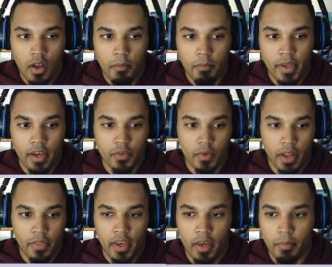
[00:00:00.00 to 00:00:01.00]
because when I
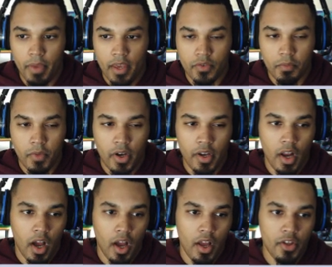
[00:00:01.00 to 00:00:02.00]
think of Beezlemon,
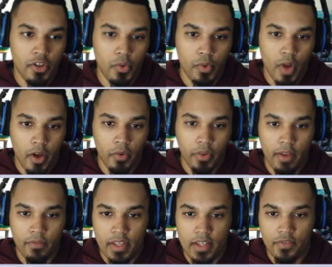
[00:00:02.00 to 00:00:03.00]
you not only
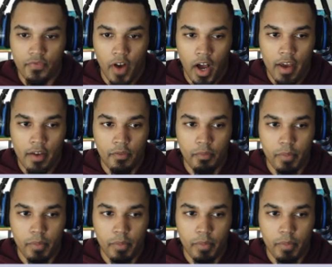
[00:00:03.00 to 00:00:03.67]
have these 5,